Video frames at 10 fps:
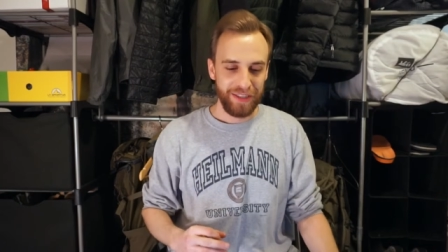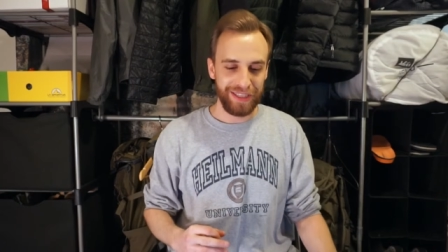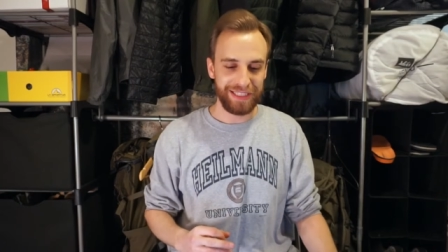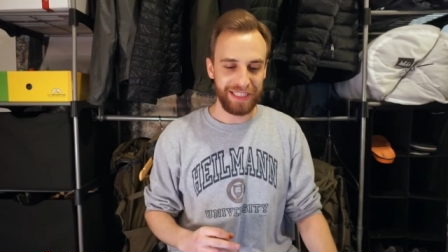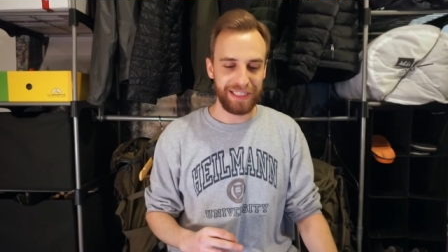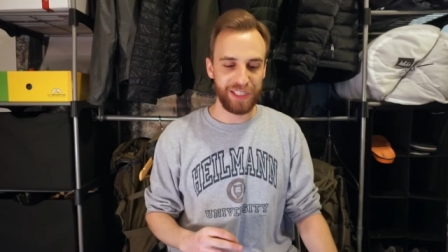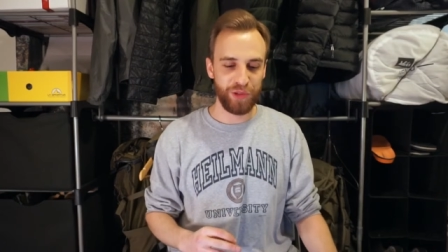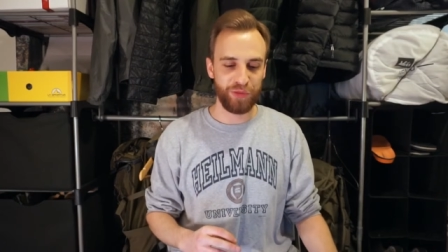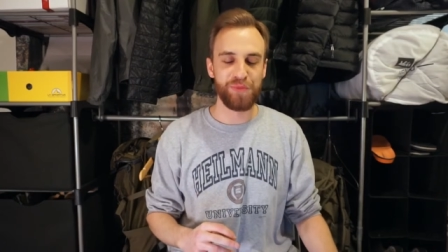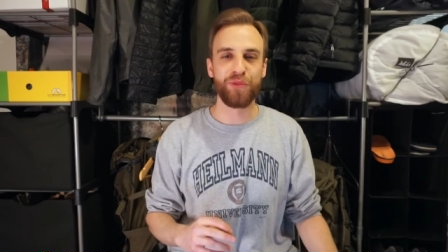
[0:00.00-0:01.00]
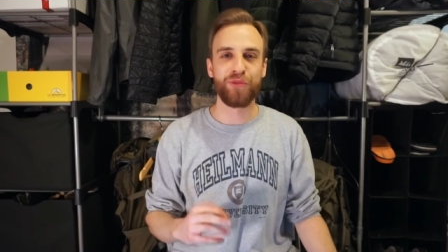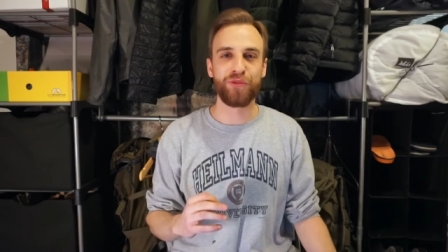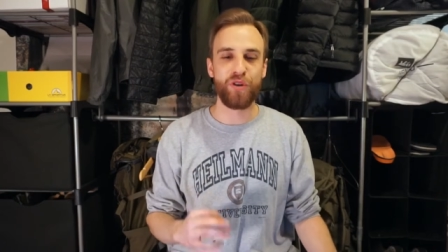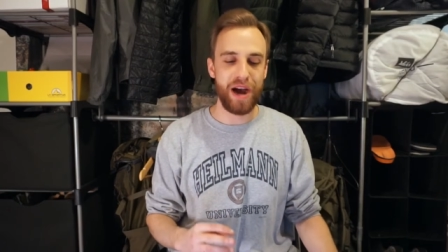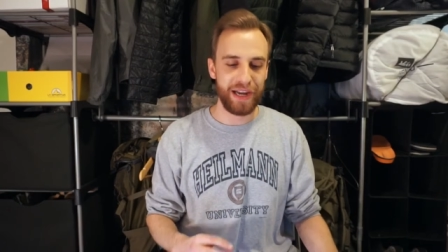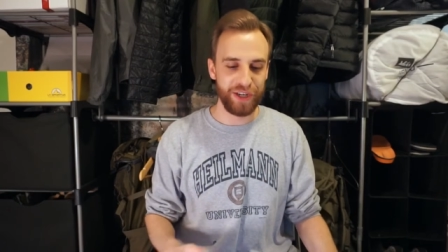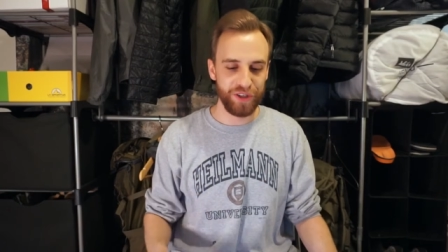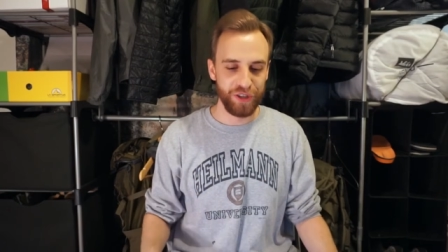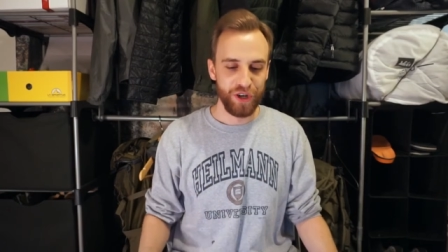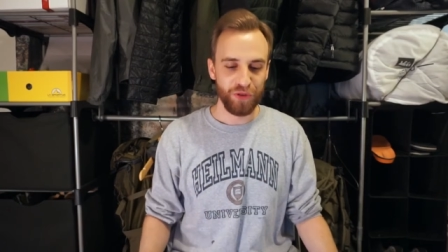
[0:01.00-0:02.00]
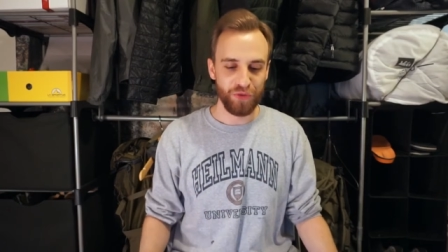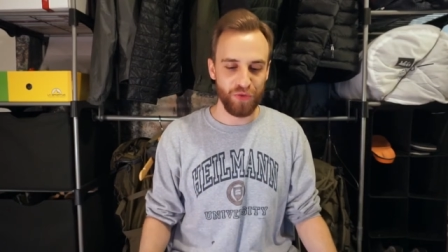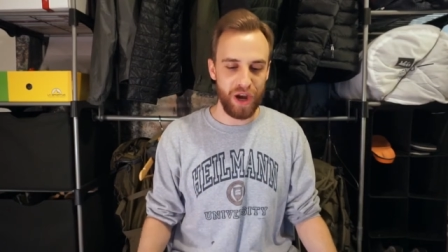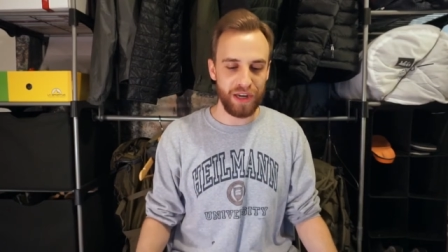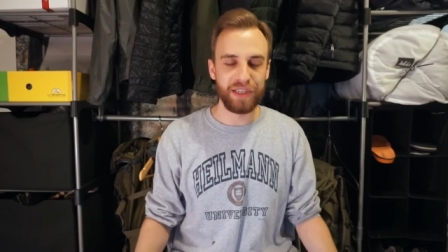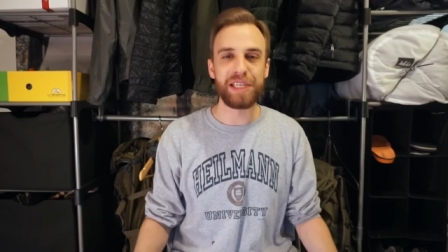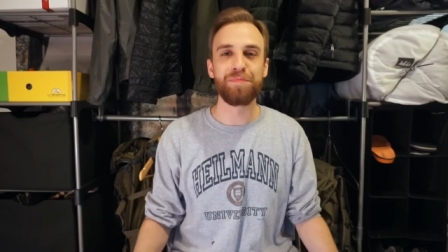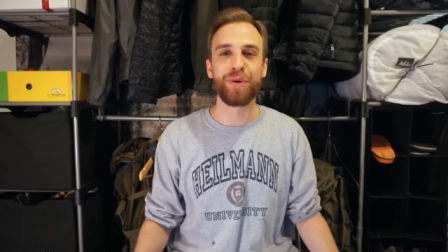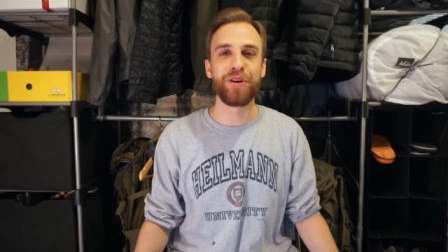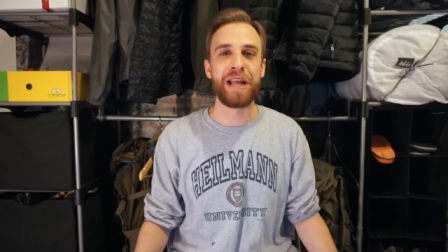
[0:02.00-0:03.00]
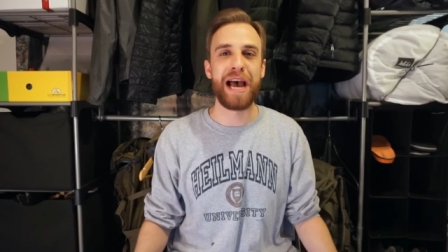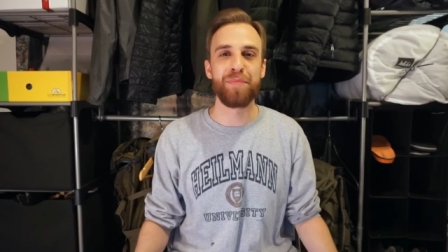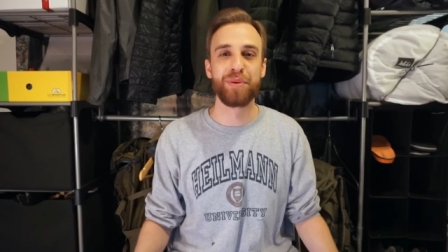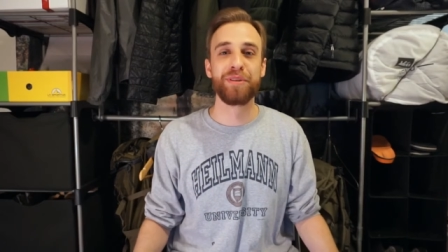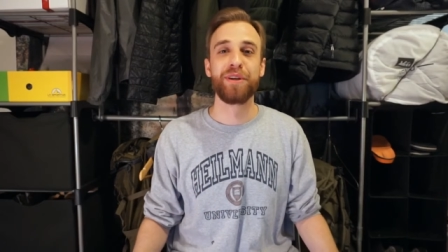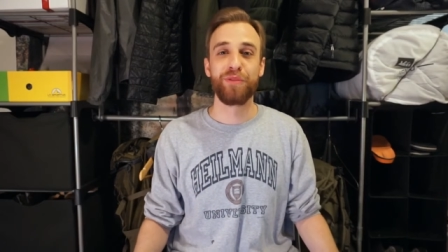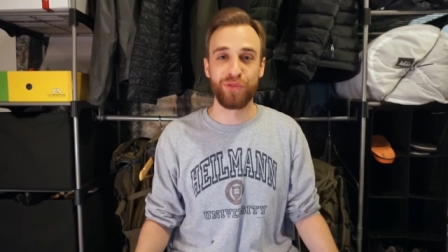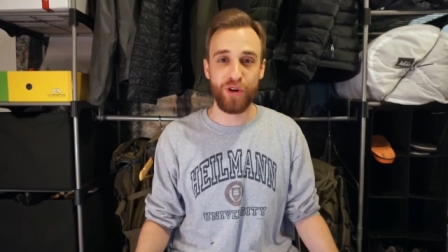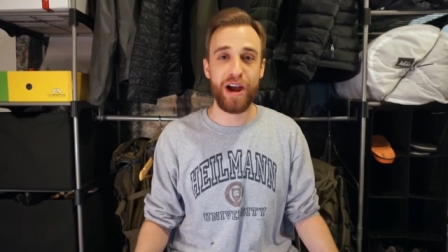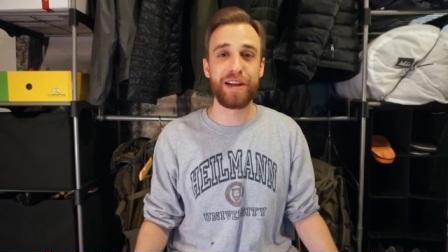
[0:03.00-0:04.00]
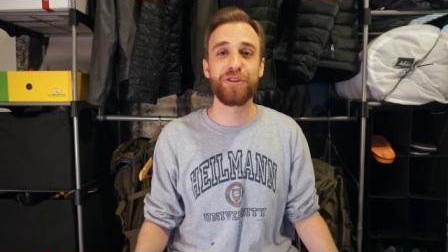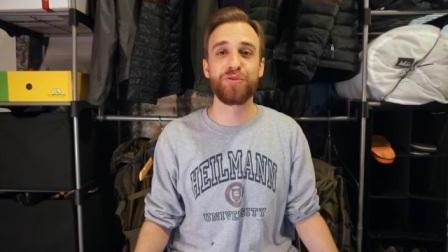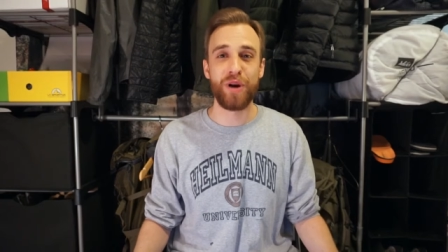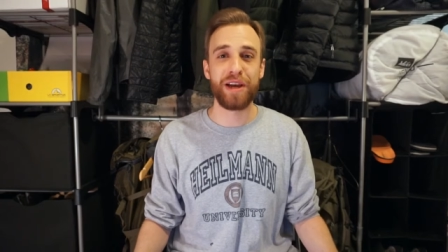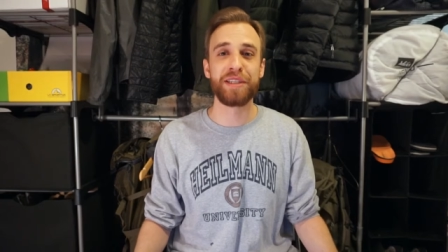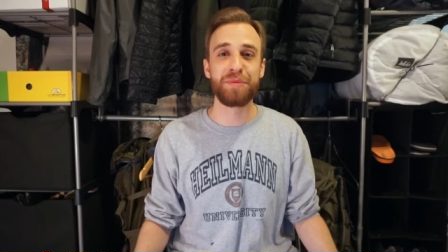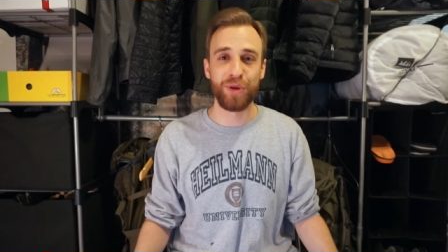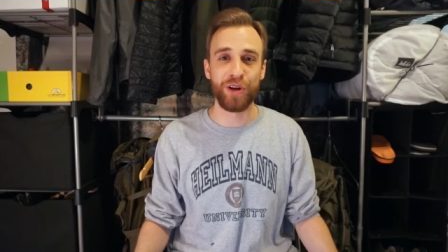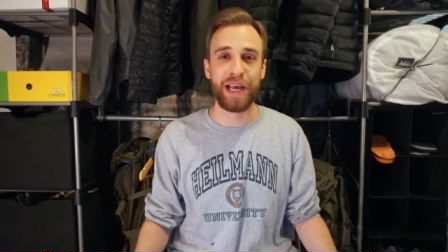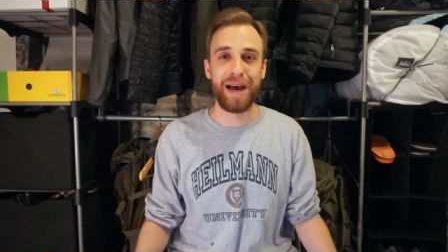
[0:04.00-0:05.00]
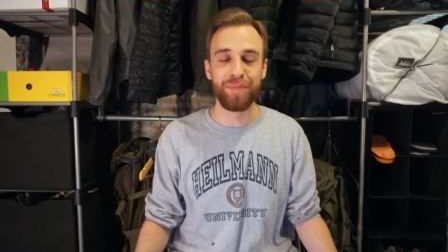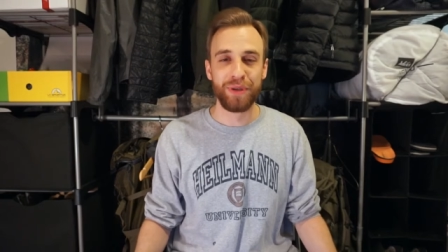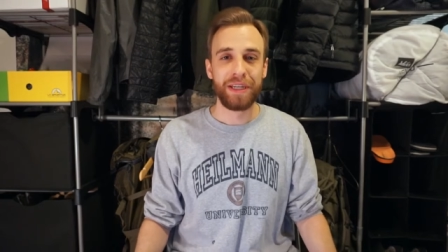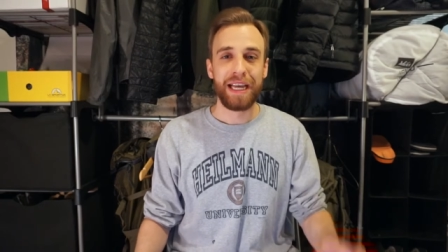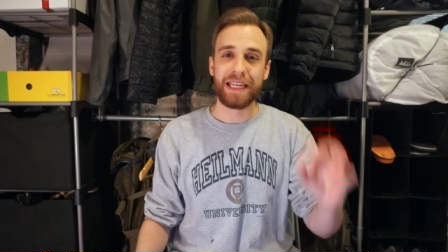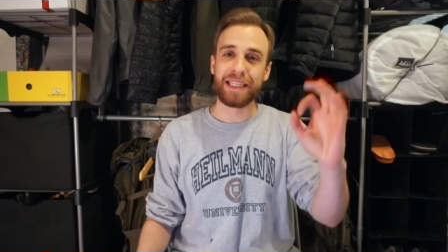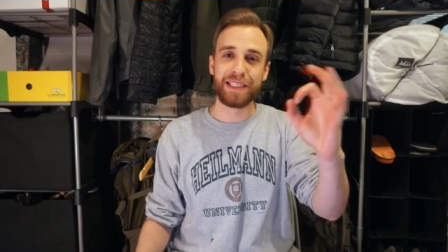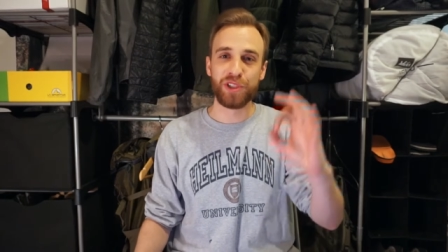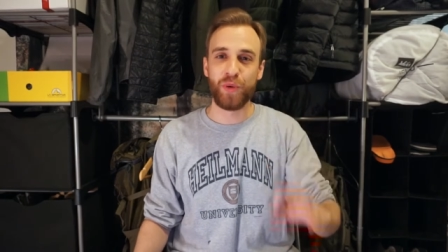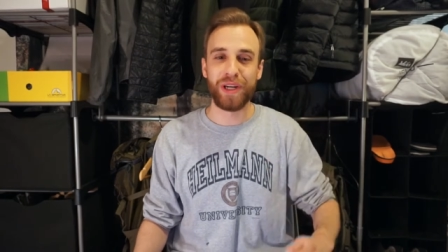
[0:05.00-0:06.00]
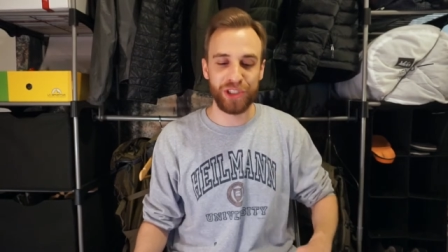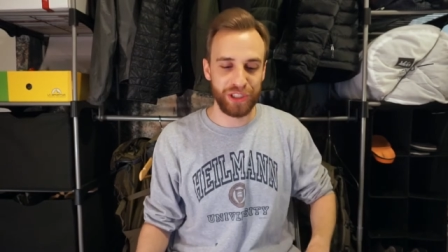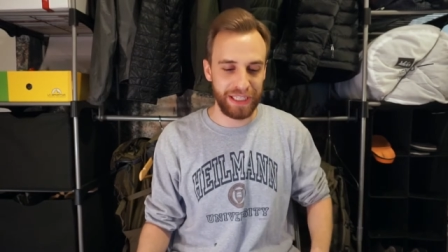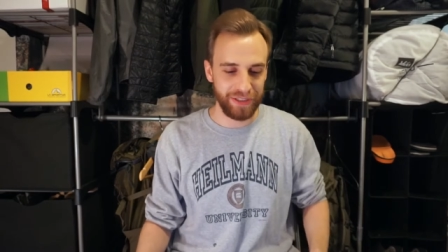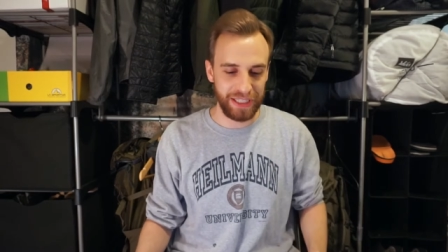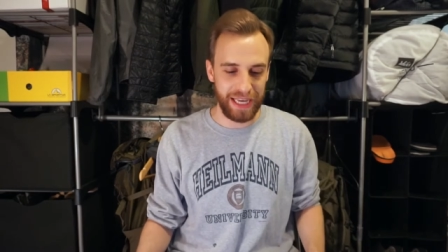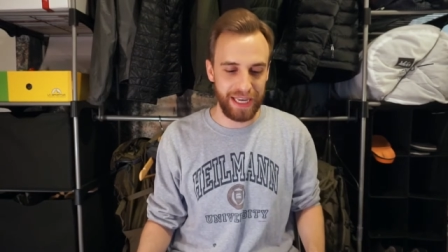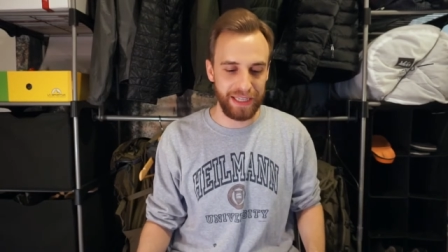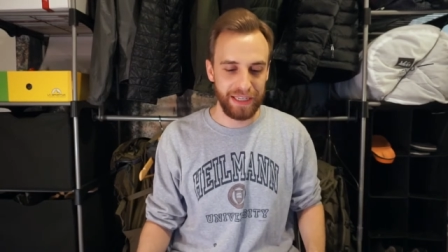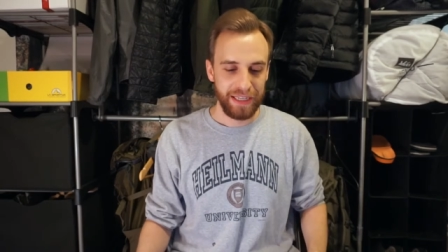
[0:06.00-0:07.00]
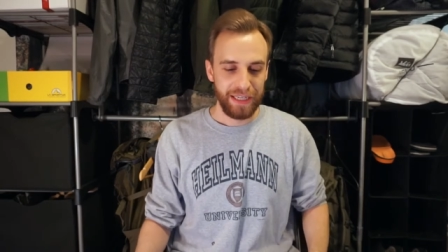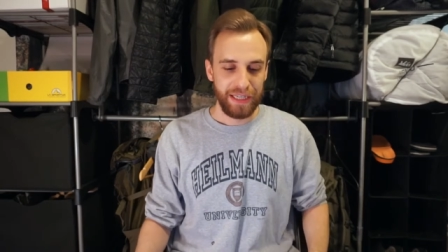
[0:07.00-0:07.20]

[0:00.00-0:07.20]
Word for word: This is from Friar Rodney Burnap. Friar Rodney Burnap. And his question here today